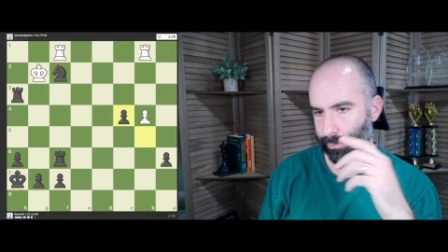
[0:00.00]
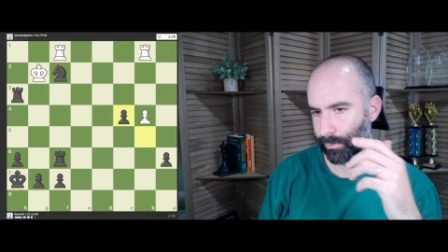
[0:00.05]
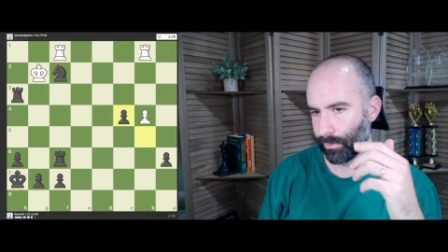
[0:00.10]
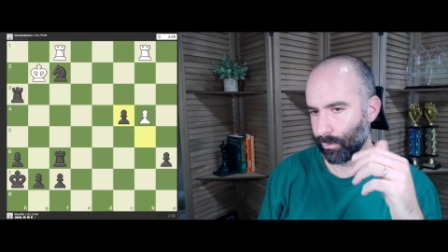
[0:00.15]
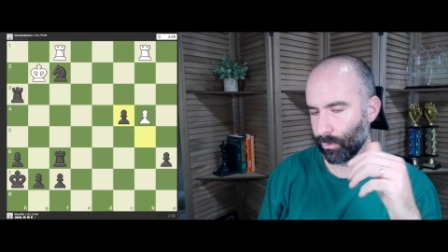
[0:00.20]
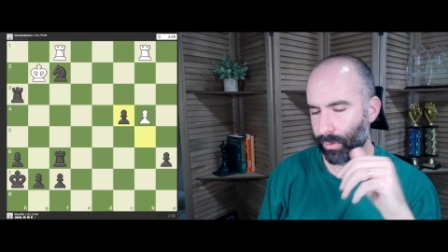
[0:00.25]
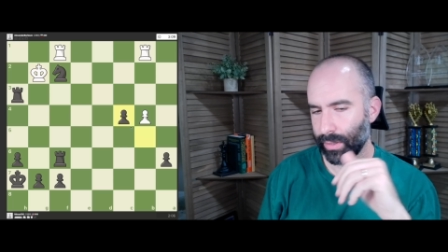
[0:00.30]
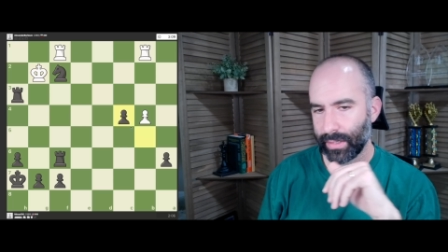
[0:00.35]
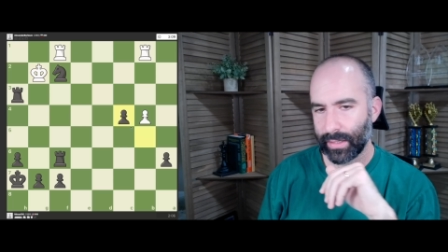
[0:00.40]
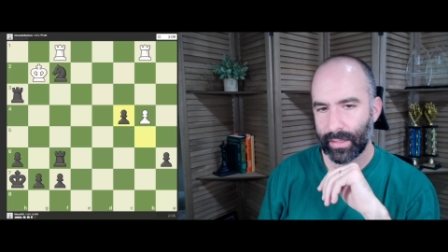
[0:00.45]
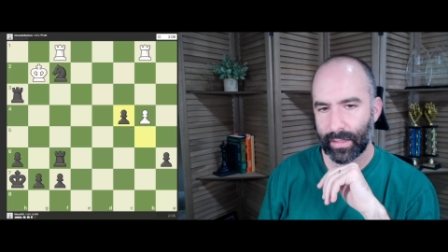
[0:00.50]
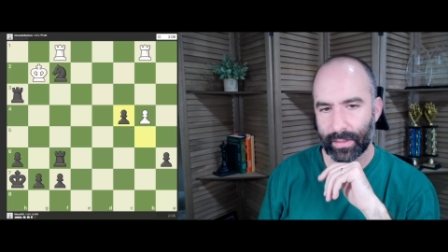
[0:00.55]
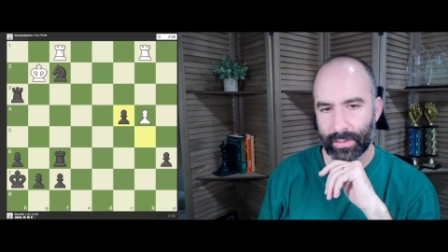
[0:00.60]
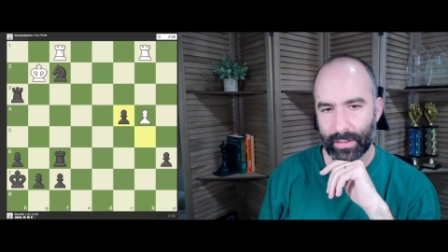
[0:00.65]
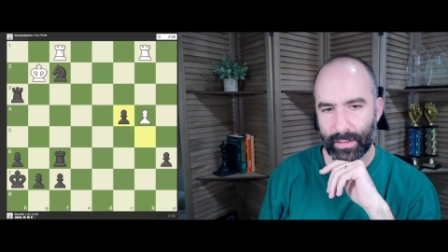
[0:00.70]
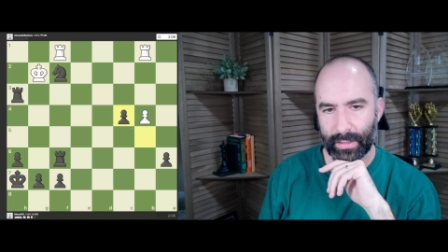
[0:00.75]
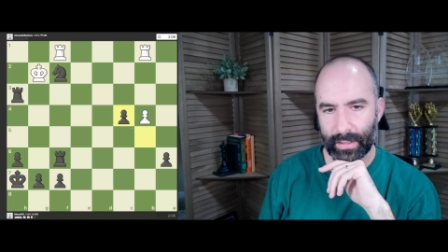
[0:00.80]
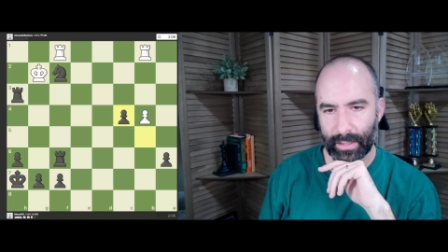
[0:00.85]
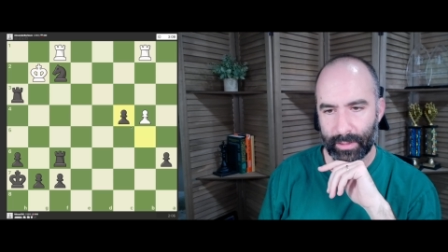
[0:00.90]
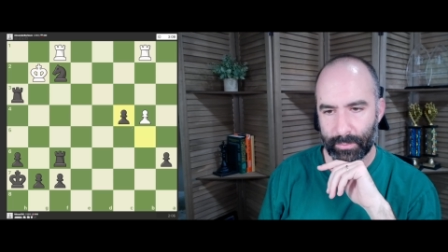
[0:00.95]
White can get
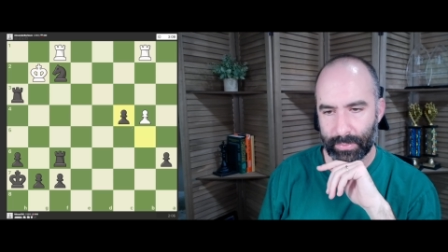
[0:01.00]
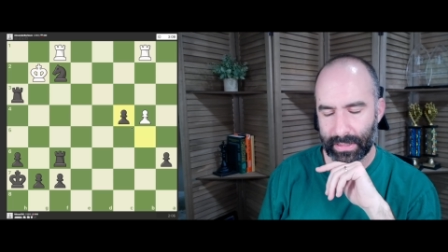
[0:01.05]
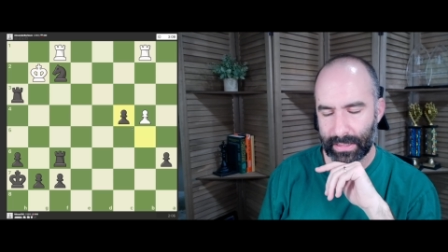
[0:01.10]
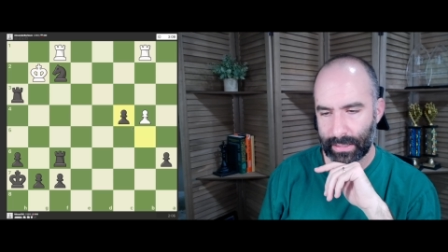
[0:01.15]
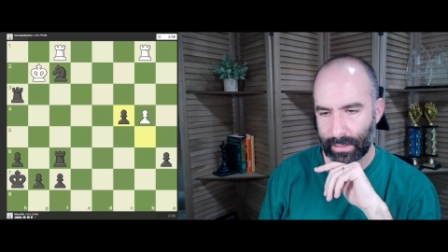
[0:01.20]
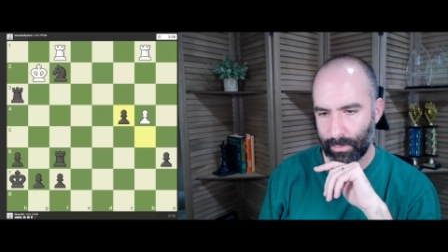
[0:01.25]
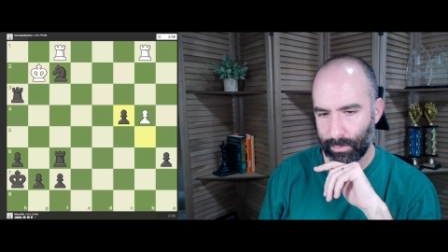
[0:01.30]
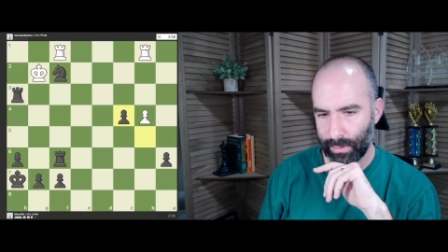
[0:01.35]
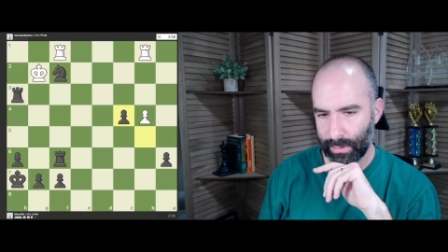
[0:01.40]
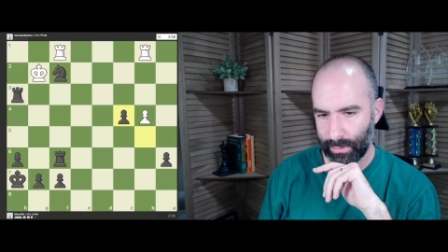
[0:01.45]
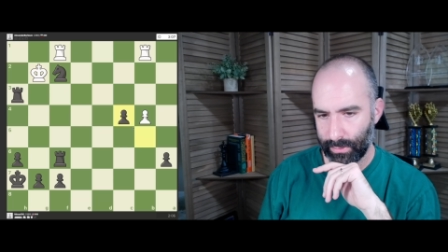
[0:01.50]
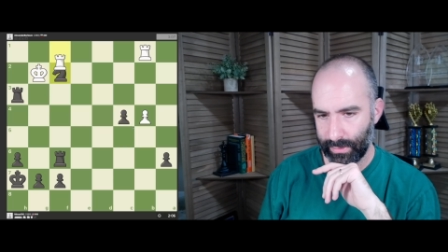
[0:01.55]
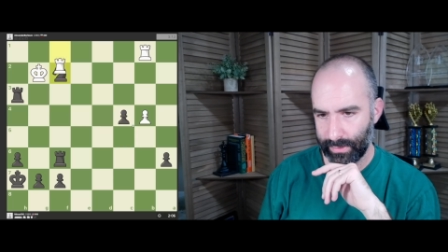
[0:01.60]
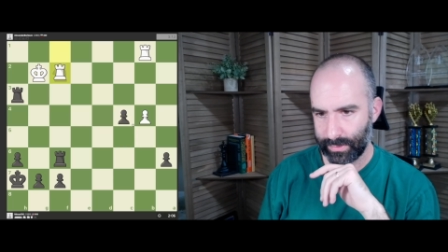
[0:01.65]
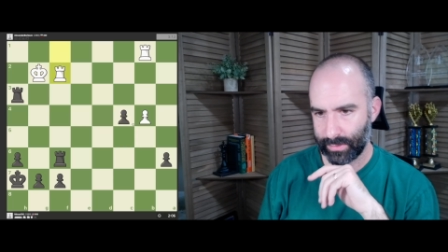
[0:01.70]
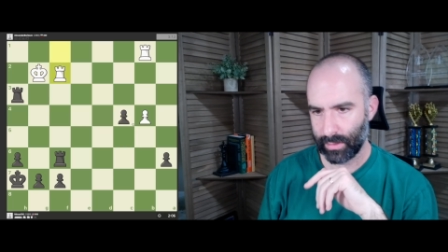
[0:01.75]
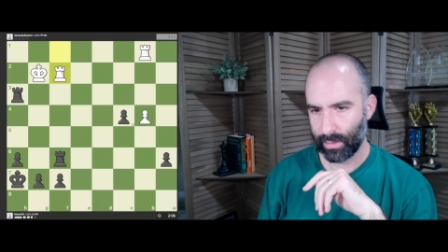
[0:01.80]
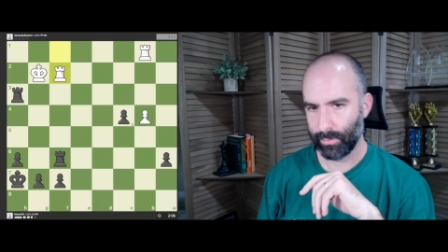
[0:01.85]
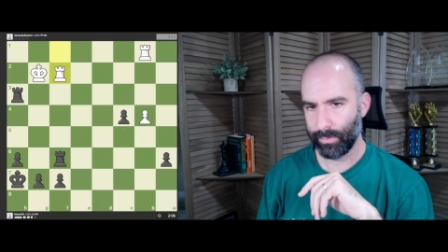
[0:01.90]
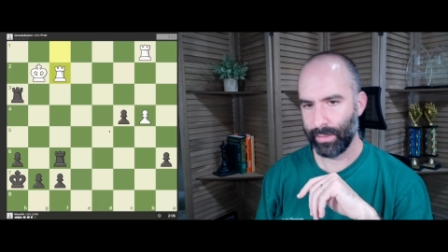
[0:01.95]
the knight back, but
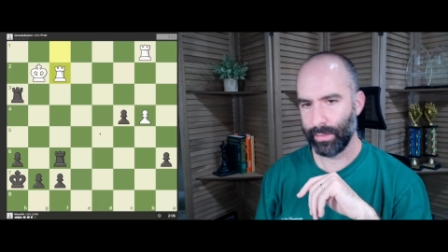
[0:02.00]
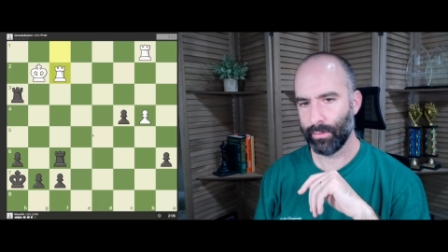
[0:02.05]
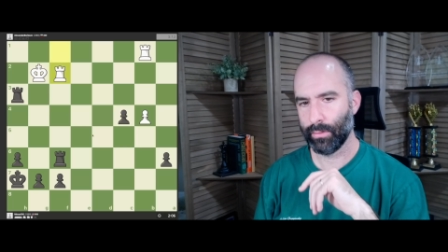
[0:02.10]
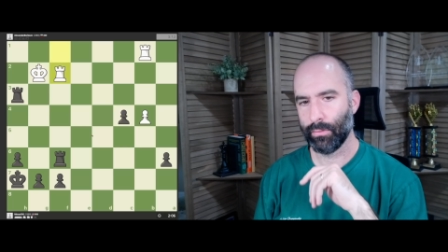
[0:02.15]
it's going to be